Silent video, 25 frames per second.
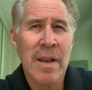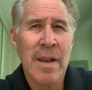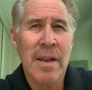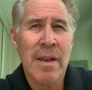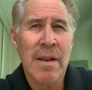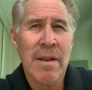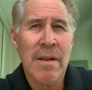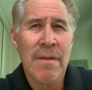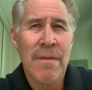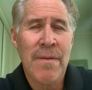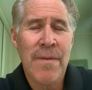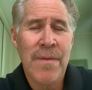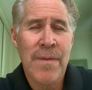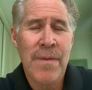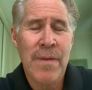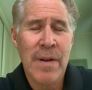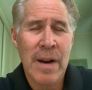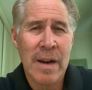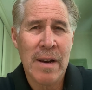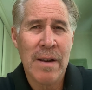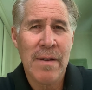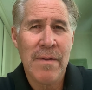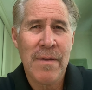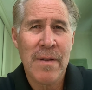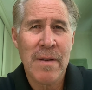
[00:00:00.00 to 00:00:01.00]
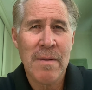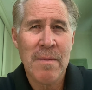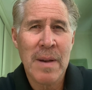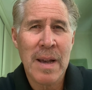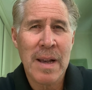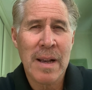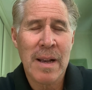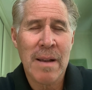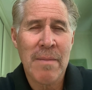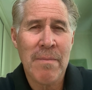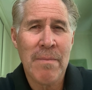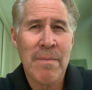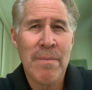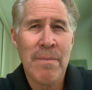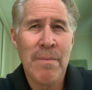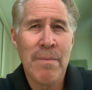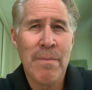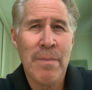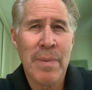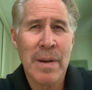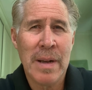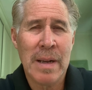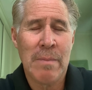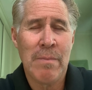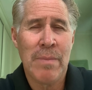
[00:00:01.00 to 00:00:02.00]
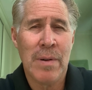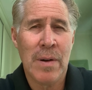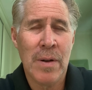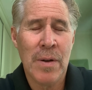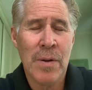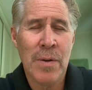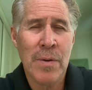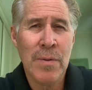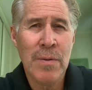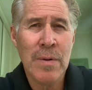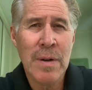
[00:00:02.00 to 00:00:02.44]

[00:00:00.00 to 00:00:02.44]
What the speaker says: fret if you make a big blue.